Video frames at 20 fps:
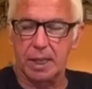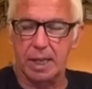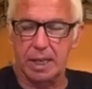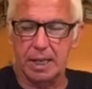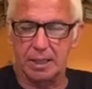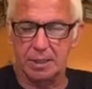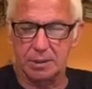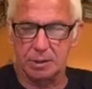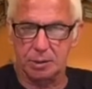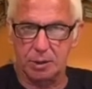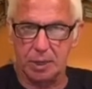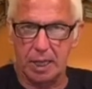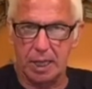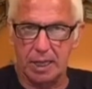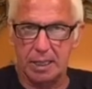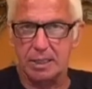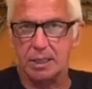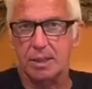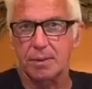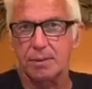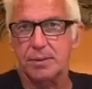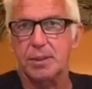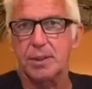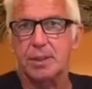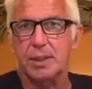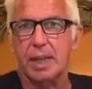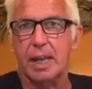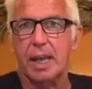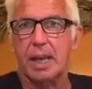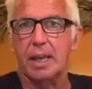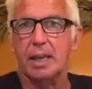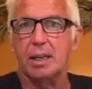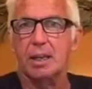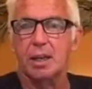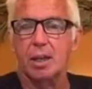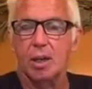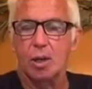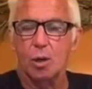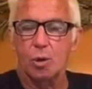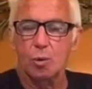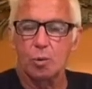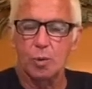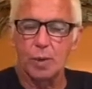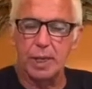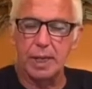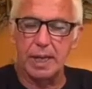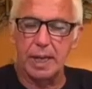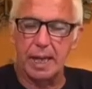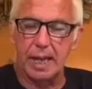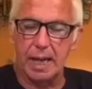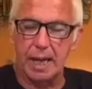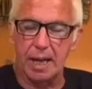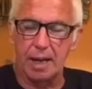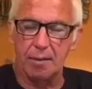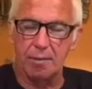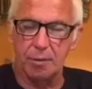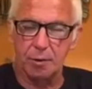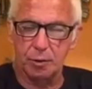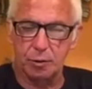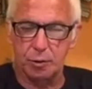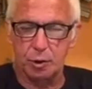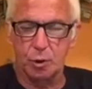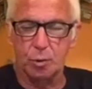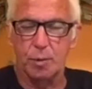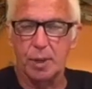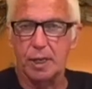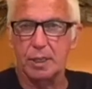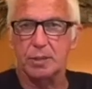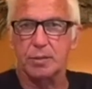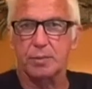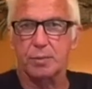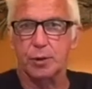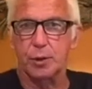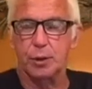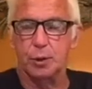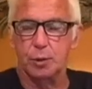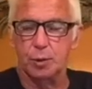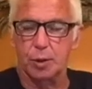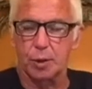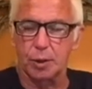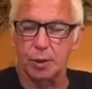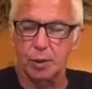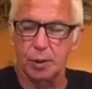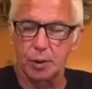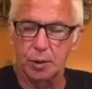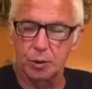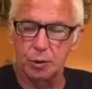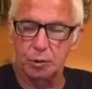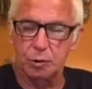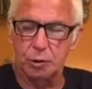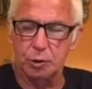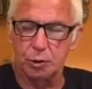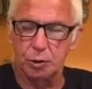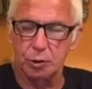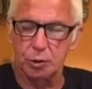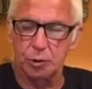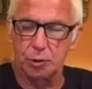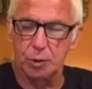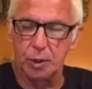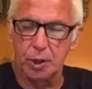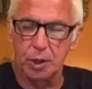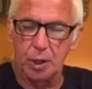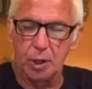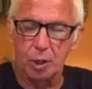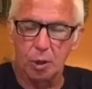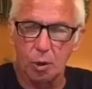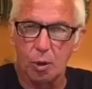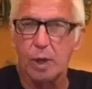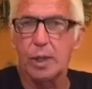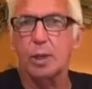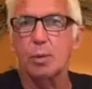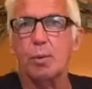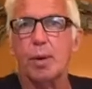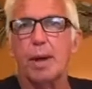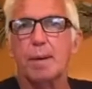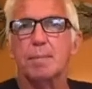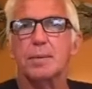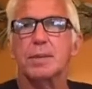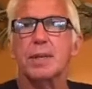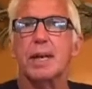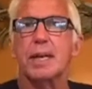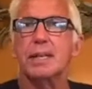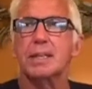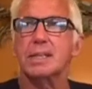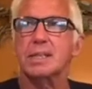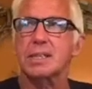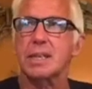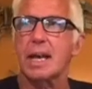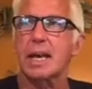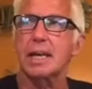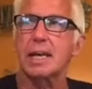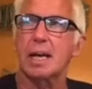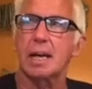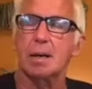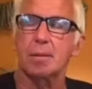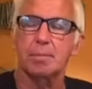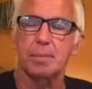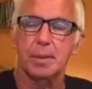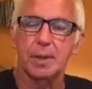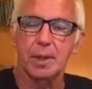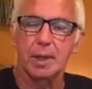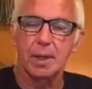As of today, we have 2 months for you to go on the website, sign up,